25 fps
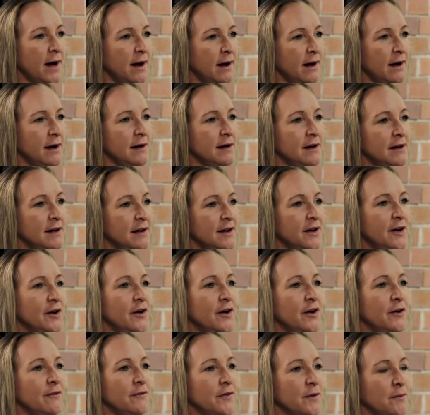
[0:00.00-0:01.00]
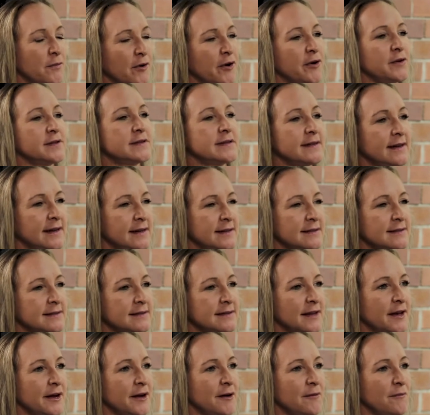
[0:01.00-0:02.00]
part of the
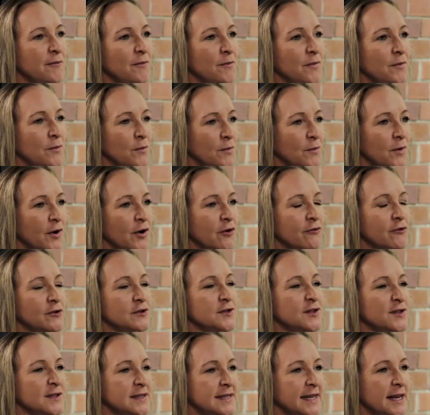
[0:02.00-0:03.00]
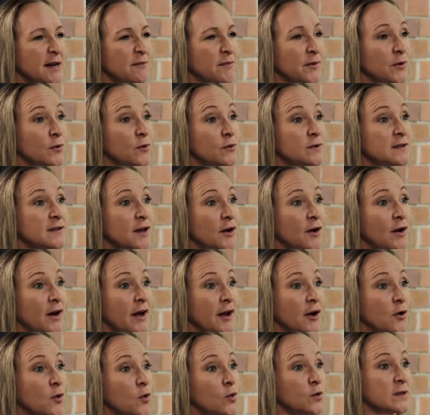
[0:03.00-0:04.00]
process. Across your team, but also
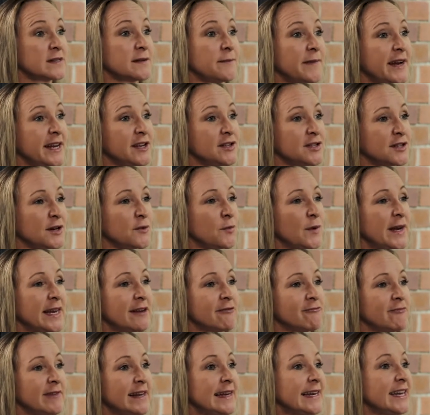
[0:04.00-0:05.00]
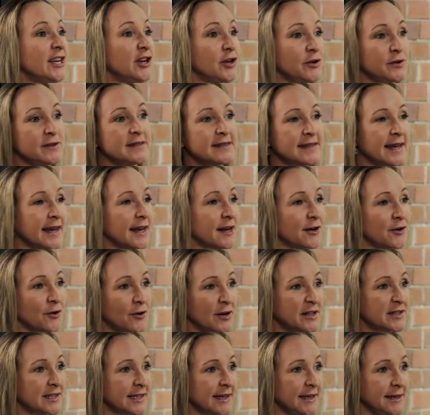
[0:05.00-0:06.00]
like automation, and we can really use
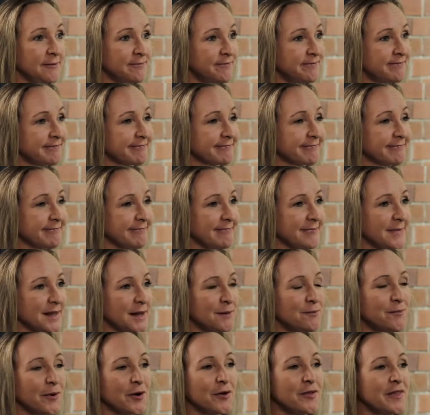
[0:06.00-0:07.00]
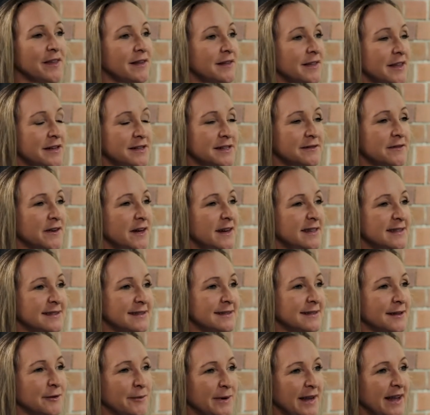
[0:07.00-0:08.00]
technology, both the
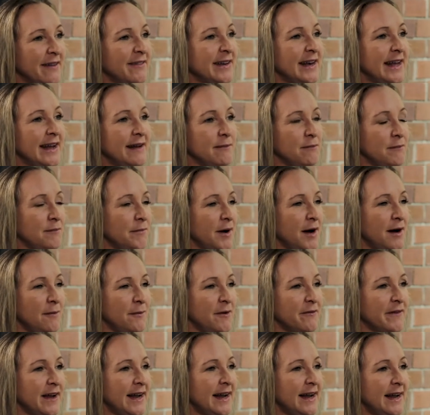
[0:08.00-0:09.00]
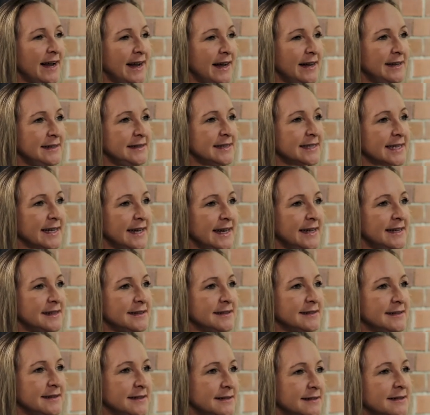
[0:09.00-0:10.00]
devices that we have in our palm of our hand
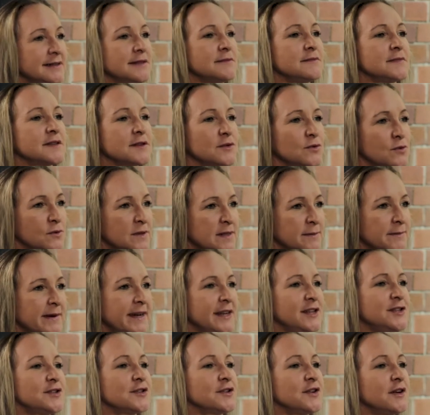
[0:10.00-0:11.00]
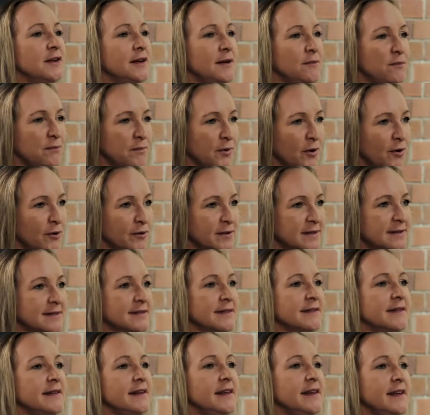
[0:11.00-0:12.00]
and systems and automation and
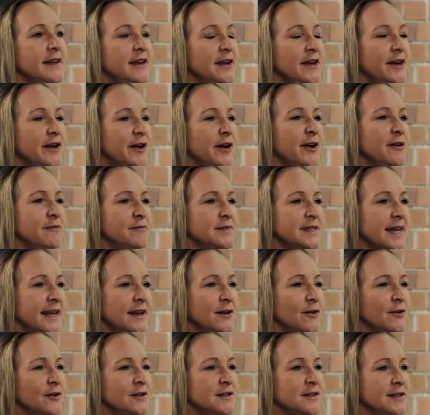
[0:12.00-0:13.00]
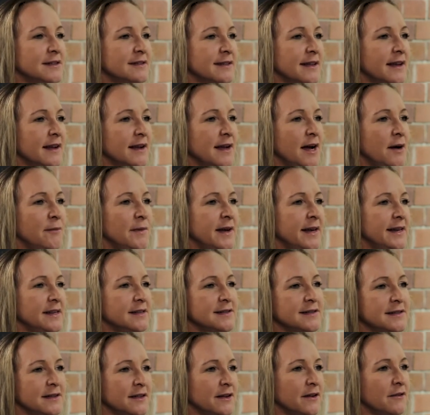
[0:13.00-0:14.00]
bots and technologies that are coming
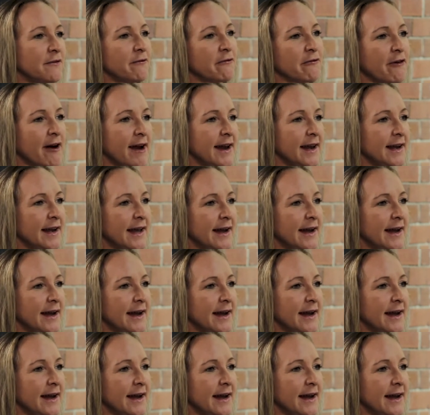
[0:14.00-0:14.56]
into the fray